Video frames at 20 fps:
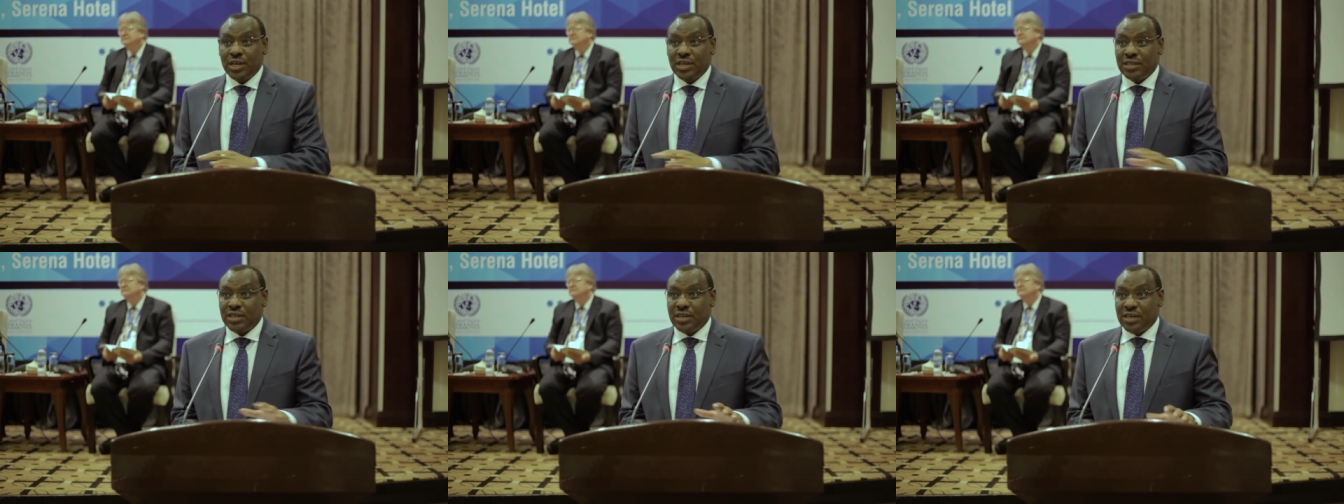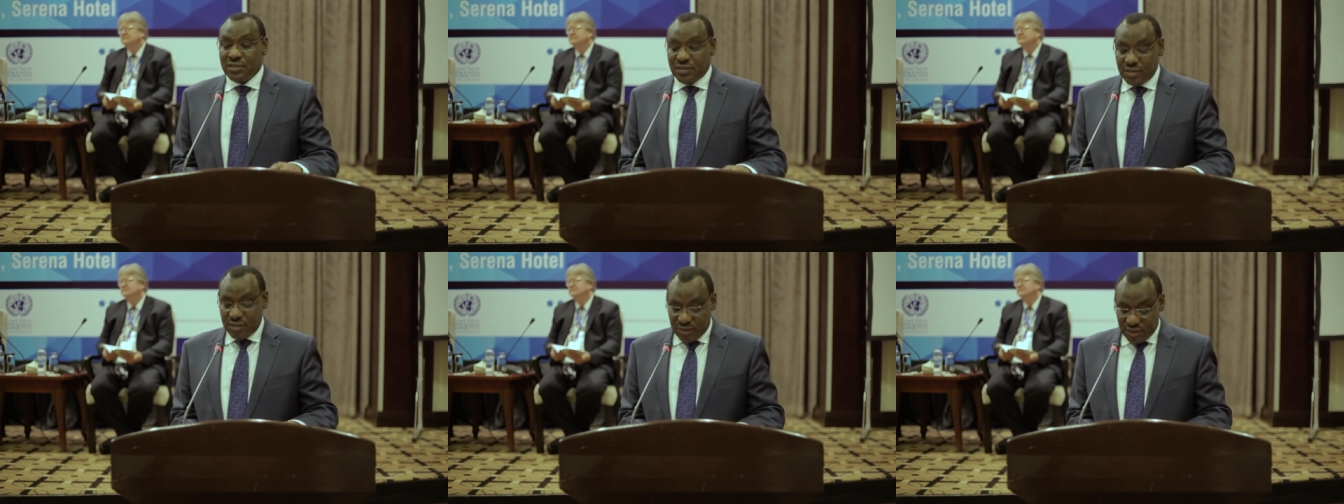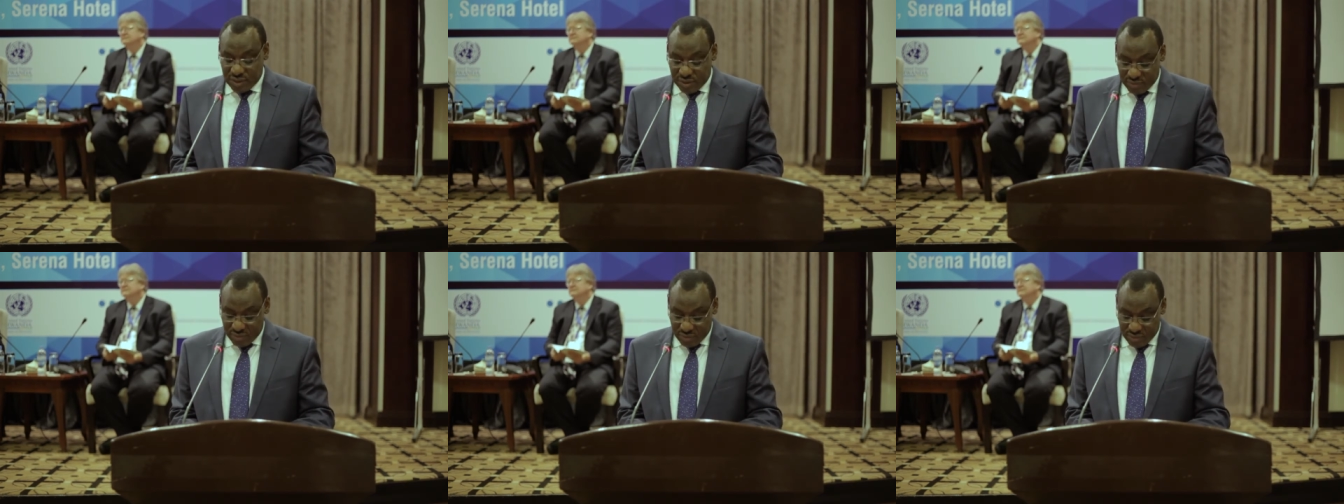entire
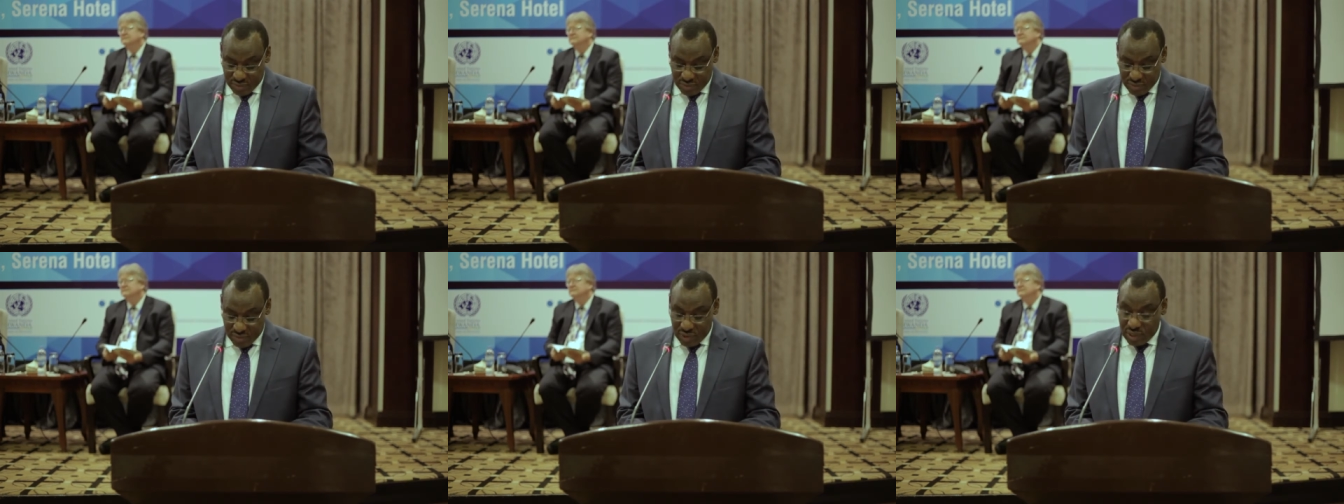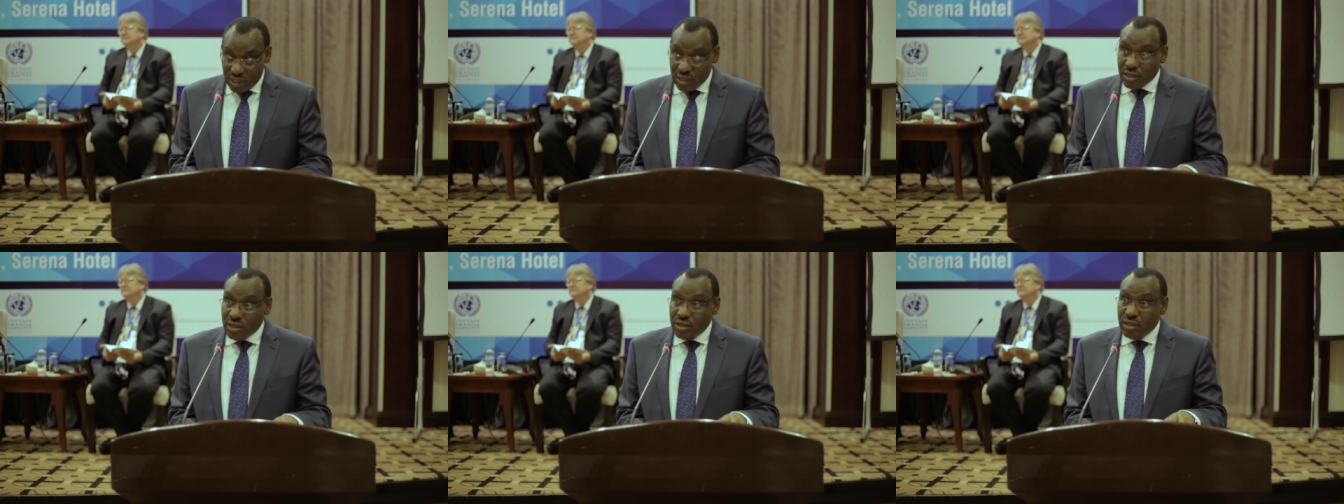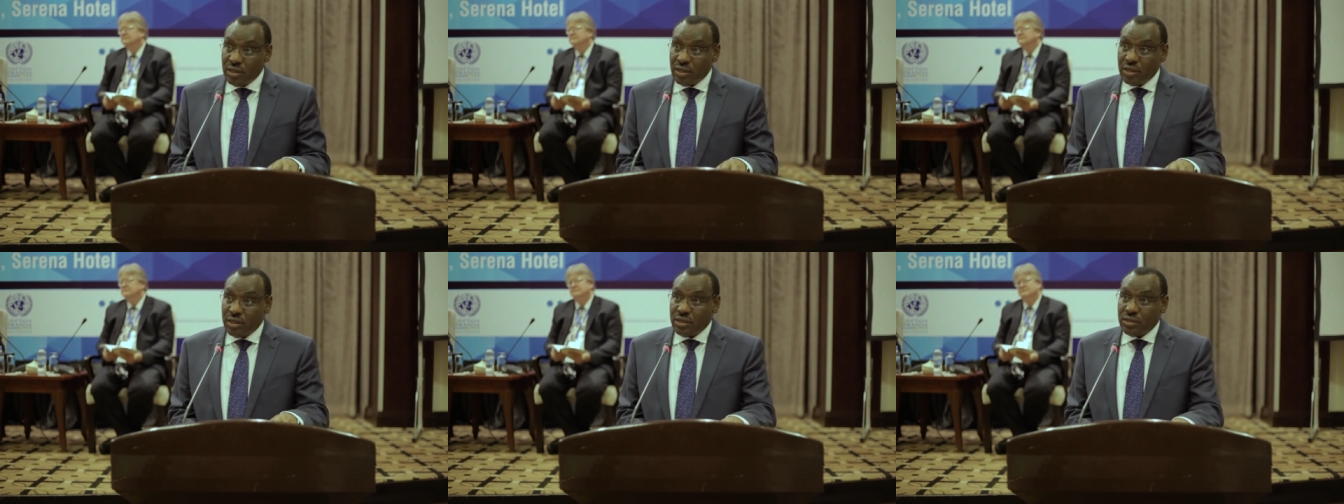system
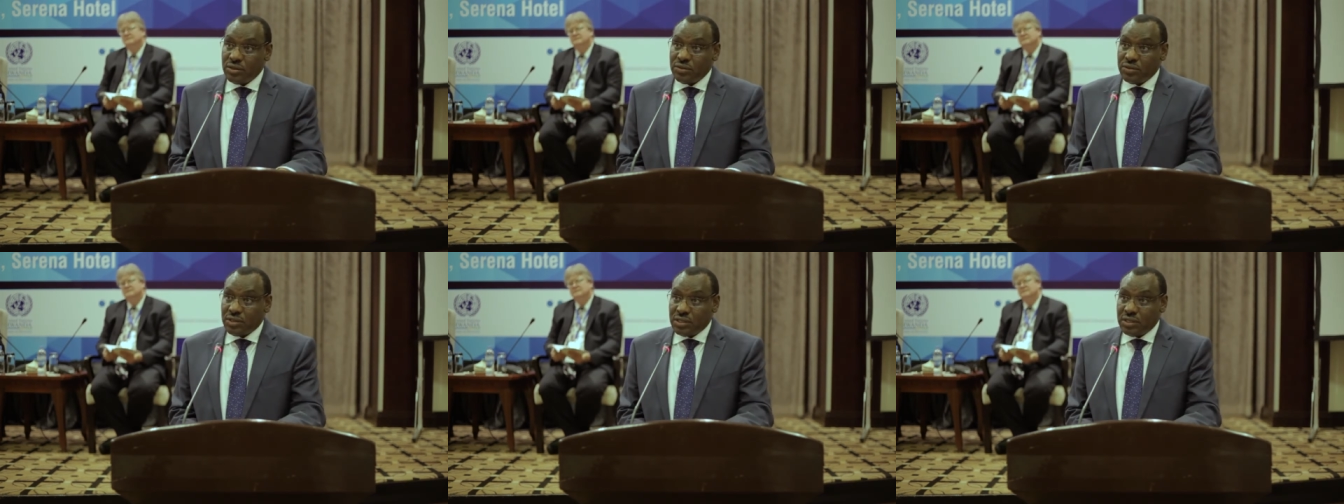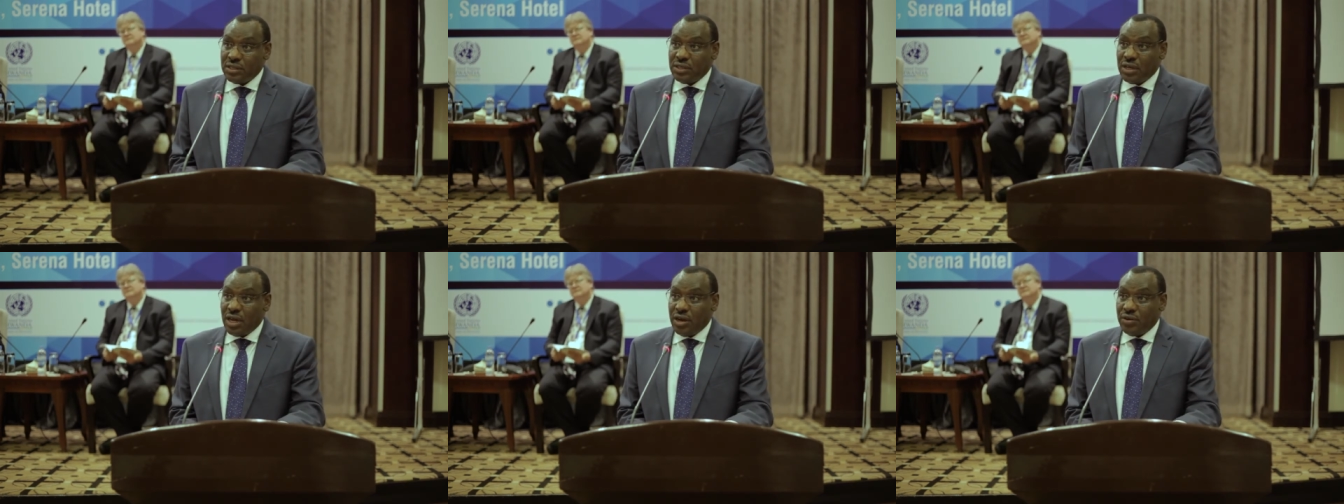to see